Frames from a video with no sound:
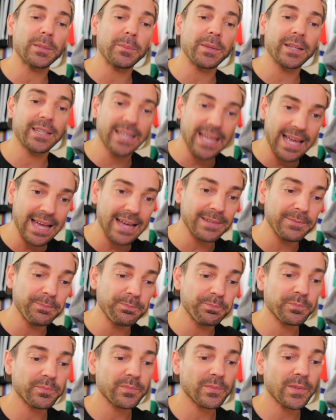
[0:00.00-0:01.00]
them
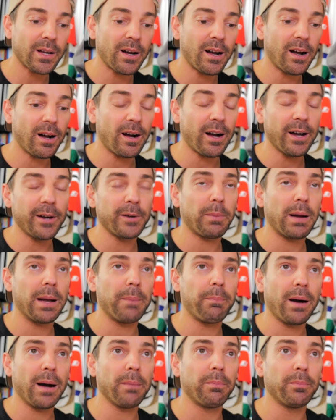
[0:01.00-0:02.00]
again, hired by
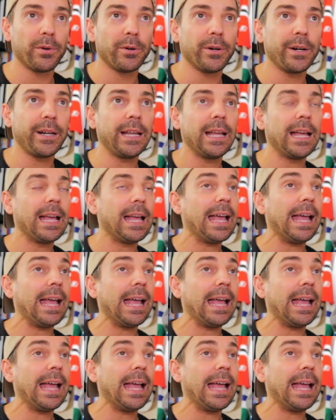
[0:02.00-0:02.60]
Bob Murray,